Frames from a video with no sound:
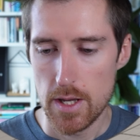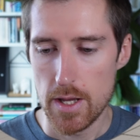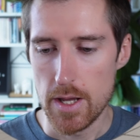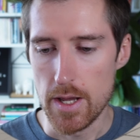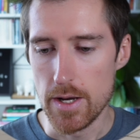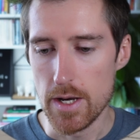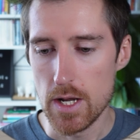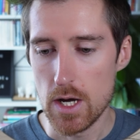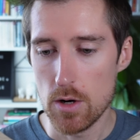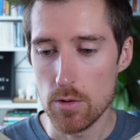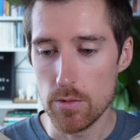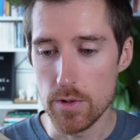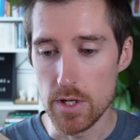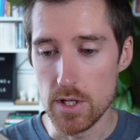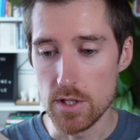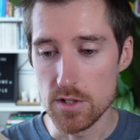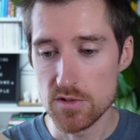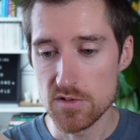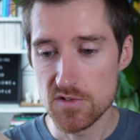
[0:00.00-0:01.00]
and now
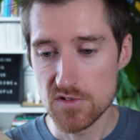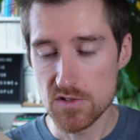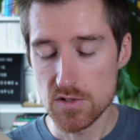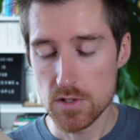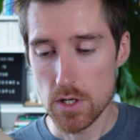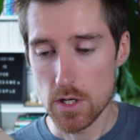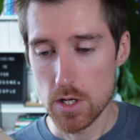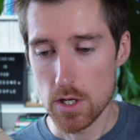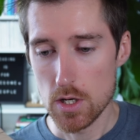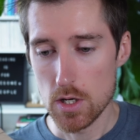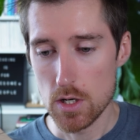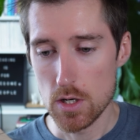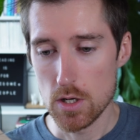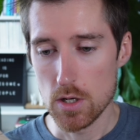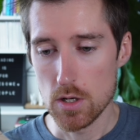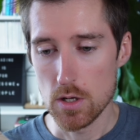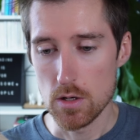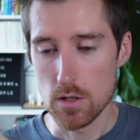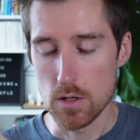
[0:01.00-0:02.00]
it
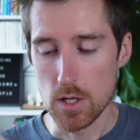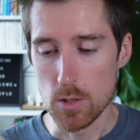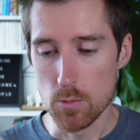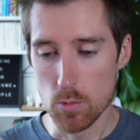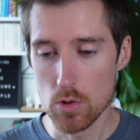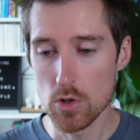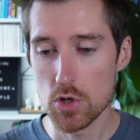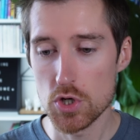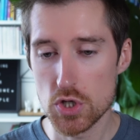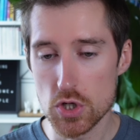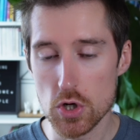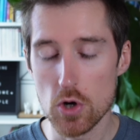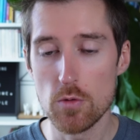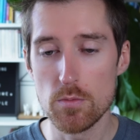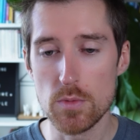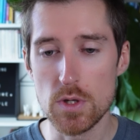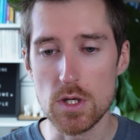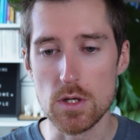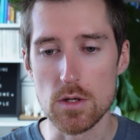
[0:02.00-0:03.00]
will show
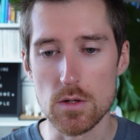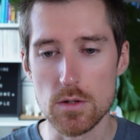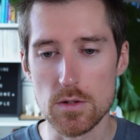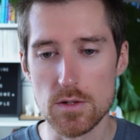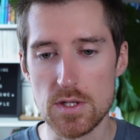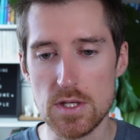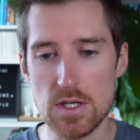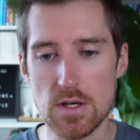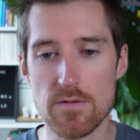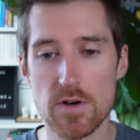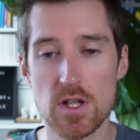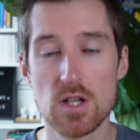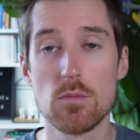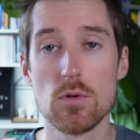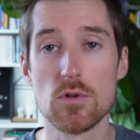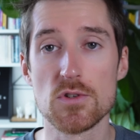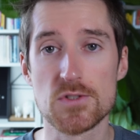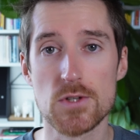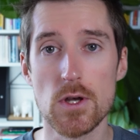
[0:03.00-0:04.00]
me the
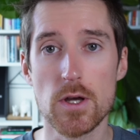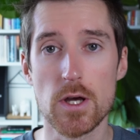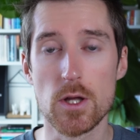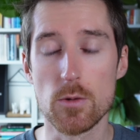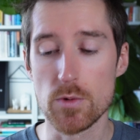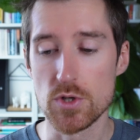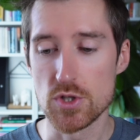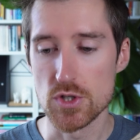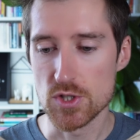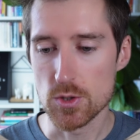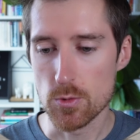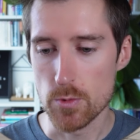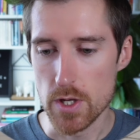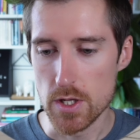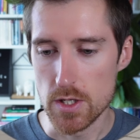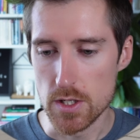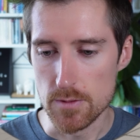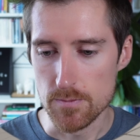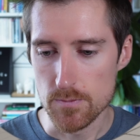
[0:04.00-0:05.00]
available socket we just
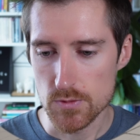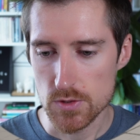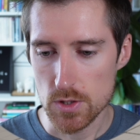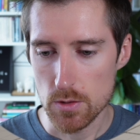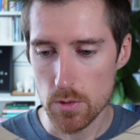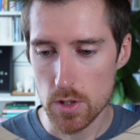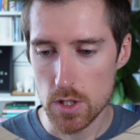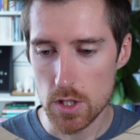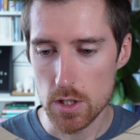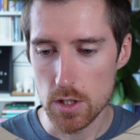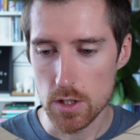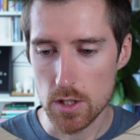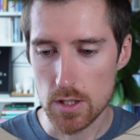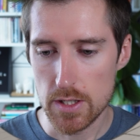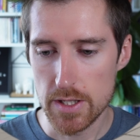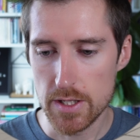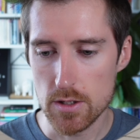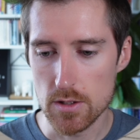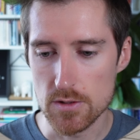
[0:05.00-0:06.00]
created. So I'm gonna
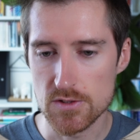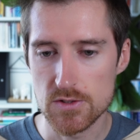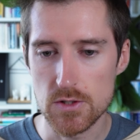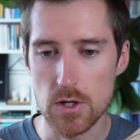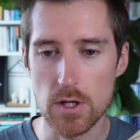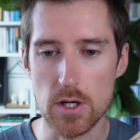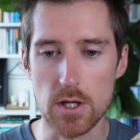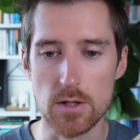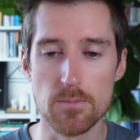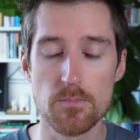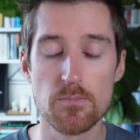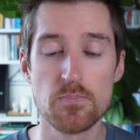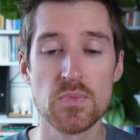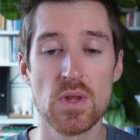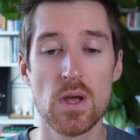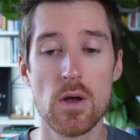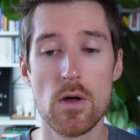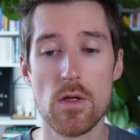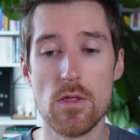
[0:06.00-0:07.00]
click on socket.
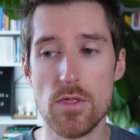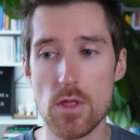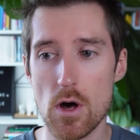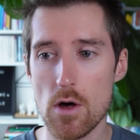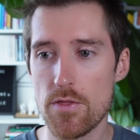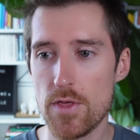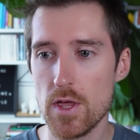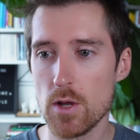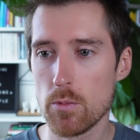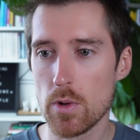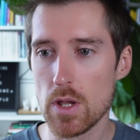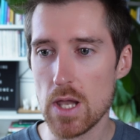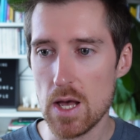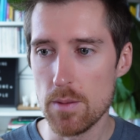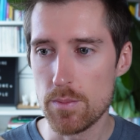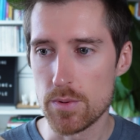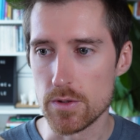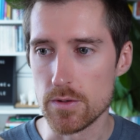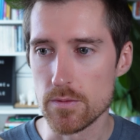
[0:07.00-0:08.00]
Nothing will
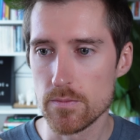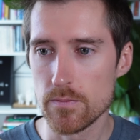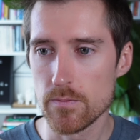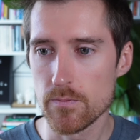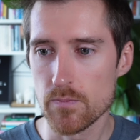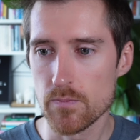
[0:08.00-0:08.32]
happen